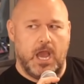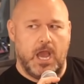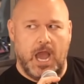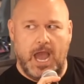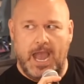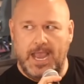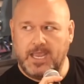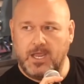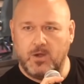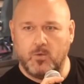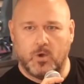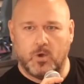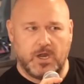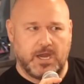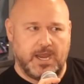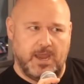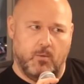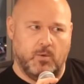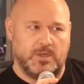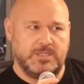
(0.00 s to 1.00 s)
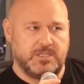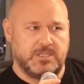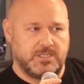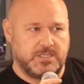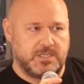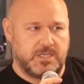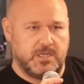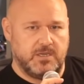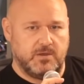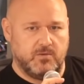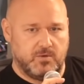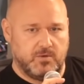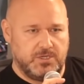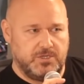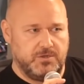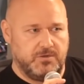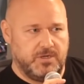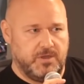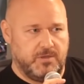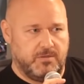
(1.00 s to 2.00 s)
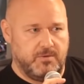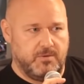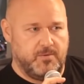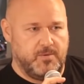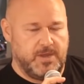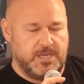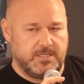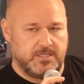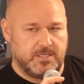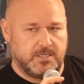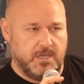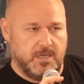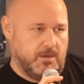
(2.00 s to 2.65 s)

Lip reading: I can work at, when's this thing? We're shooting in 3 weeks?